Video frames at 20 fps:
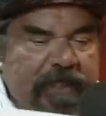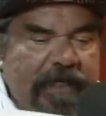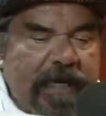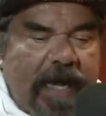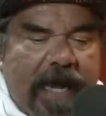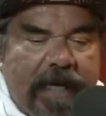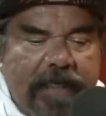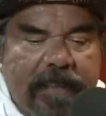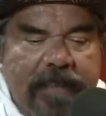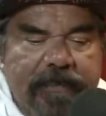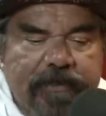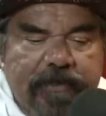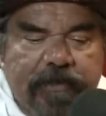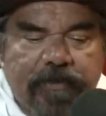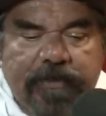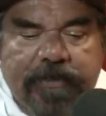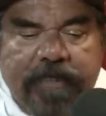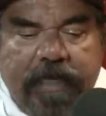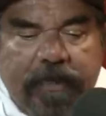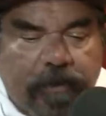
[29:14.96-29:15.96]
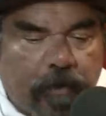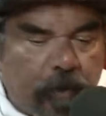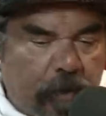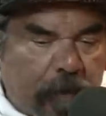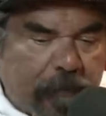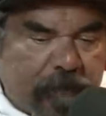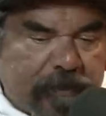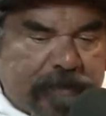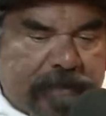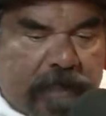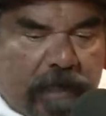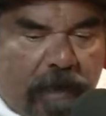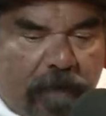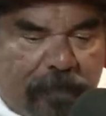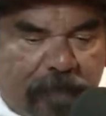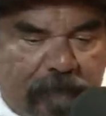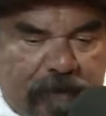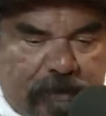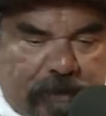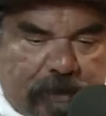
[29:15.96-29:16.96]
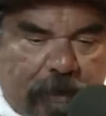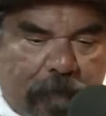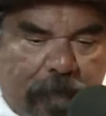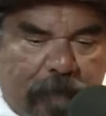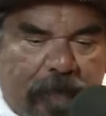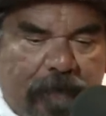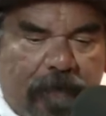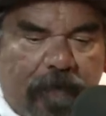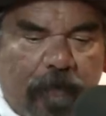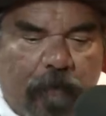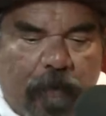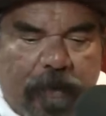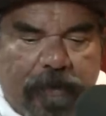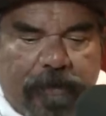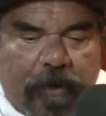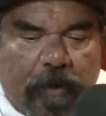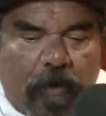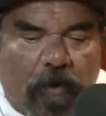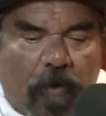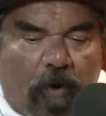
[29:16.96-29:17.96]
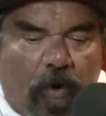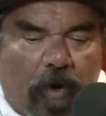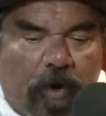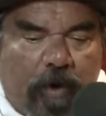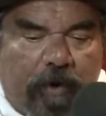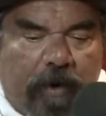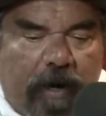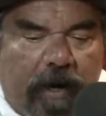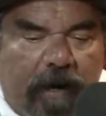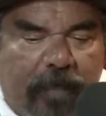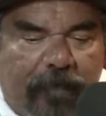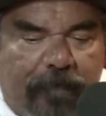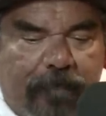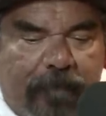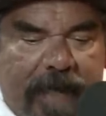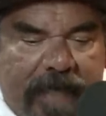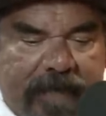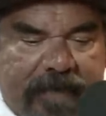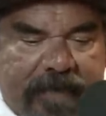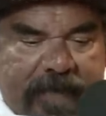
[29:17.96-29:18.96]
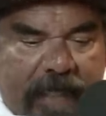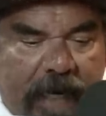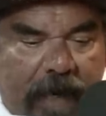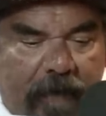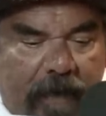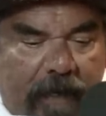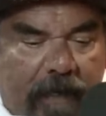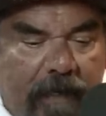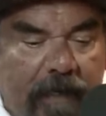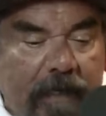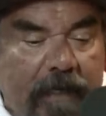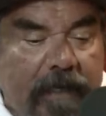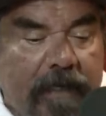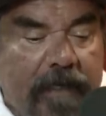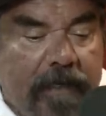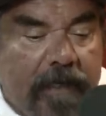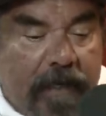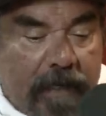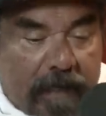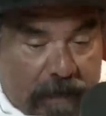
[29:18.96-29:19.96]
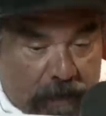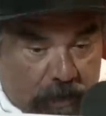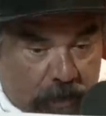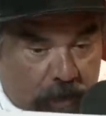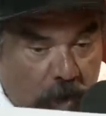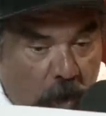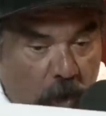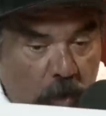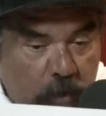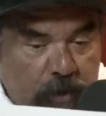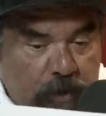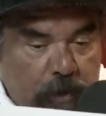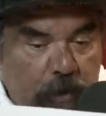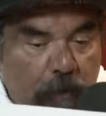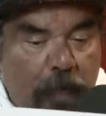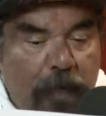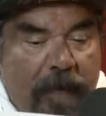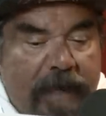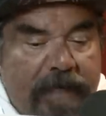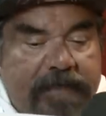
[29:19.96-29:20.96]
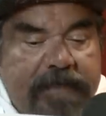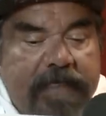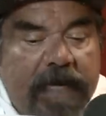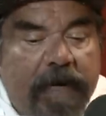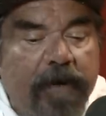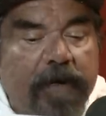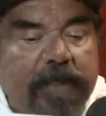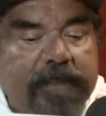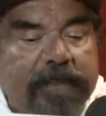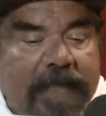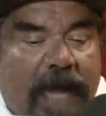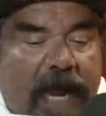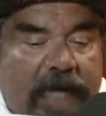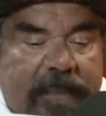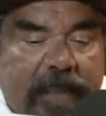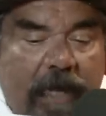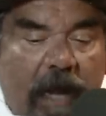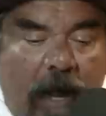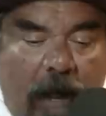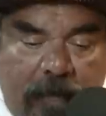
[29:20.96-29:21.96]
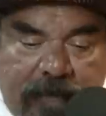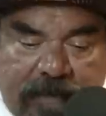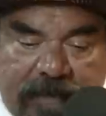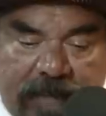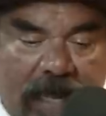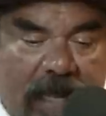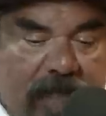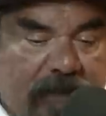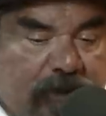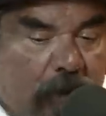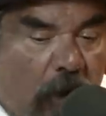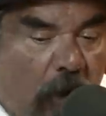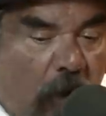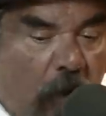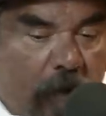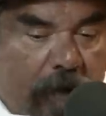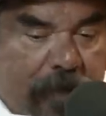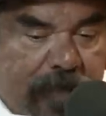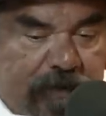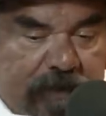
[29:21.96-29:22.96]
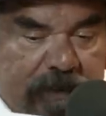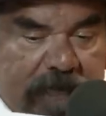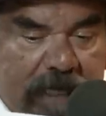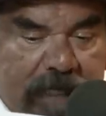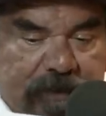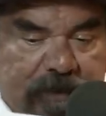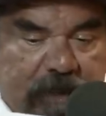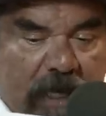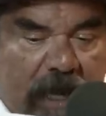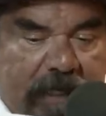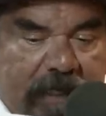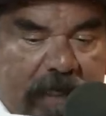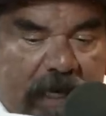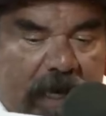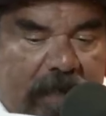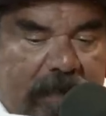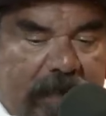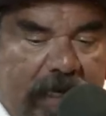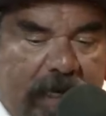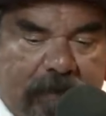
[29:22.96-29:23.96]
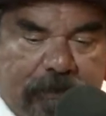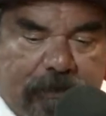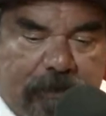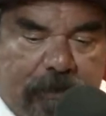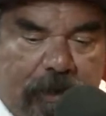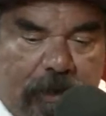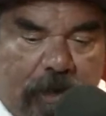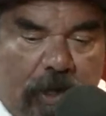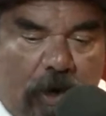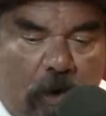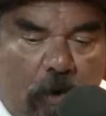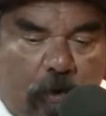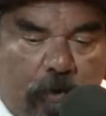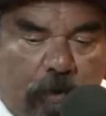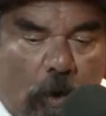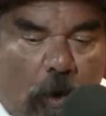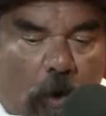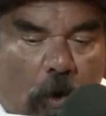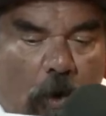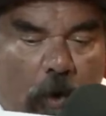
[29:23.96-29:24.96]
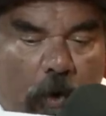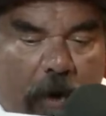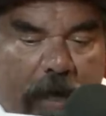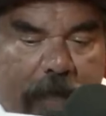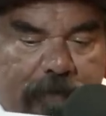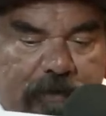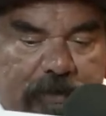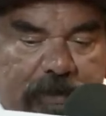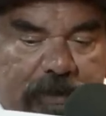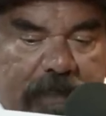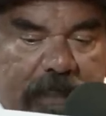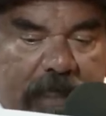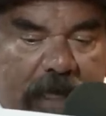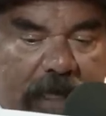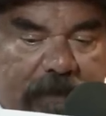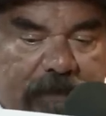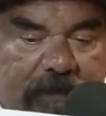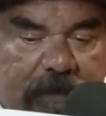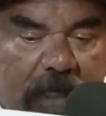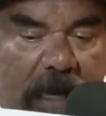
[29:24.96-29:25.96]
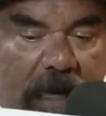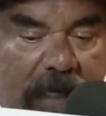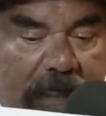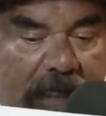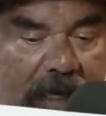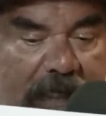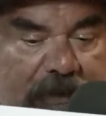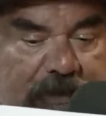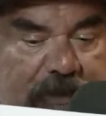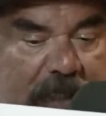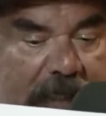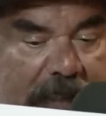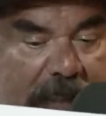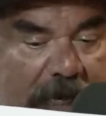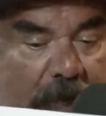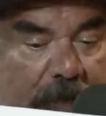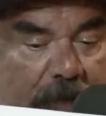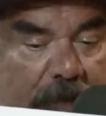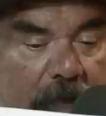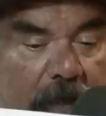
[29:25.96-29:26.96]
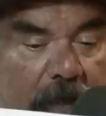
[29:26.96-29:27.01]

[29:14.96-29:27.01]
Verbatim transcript: High listeners get 30% off free shipping with their order of Medterra. Go to medterra.com/OMGHI and enter the code OMGHI at checkout.